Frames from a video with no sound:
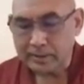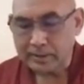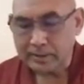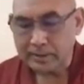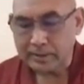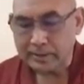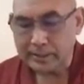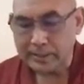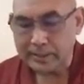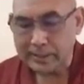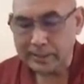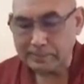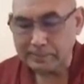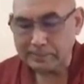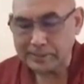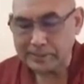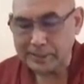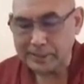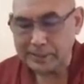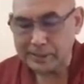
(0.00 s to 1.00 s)
the
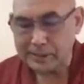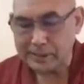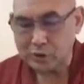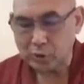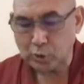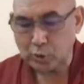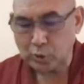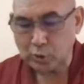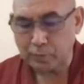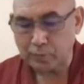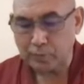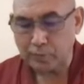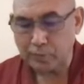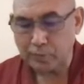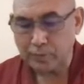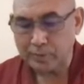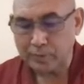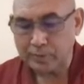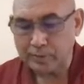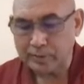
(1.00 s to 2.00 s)
absence of
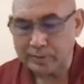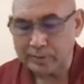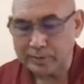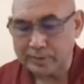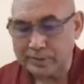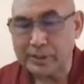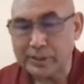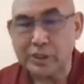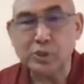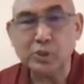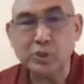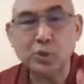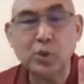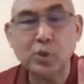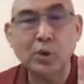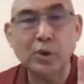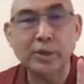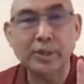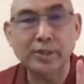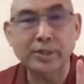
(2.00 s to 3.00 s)
this
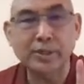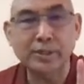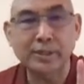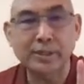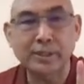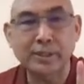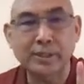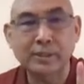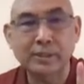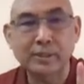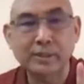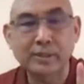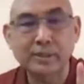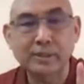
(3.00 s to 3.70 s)
quality,